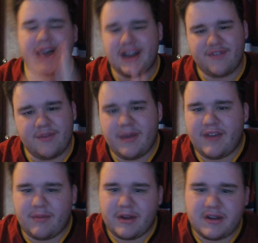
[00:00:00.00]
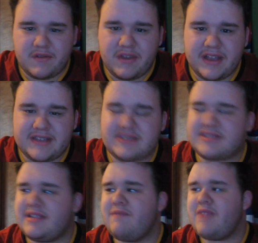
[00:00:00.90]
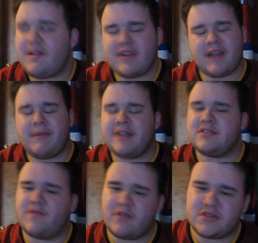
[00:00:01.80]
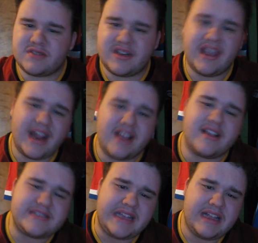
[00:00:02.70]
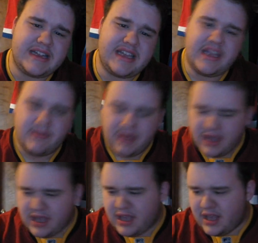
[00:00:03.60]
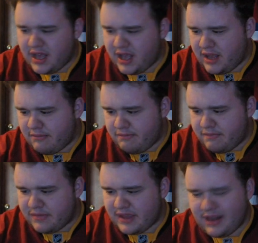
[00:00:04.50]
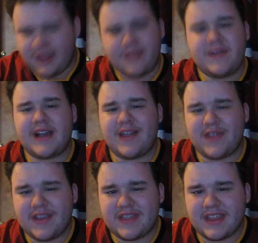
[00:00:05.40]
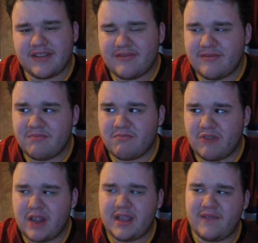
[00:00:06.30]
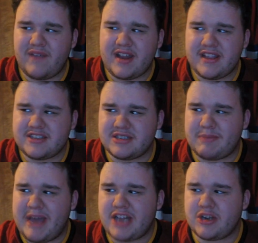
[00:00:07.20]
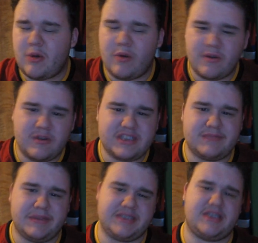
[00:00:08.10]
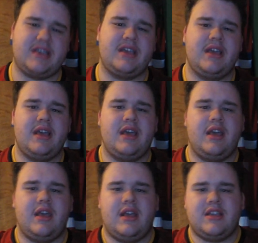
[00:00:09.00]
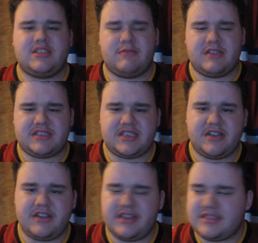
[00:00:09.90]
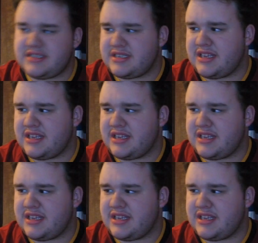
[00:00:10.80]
I feel bad for Predators fans. They've never gotten past the first round. They got a solid team. Another thing I think that greatly affected this was Patrick Hornquist missing some of the series.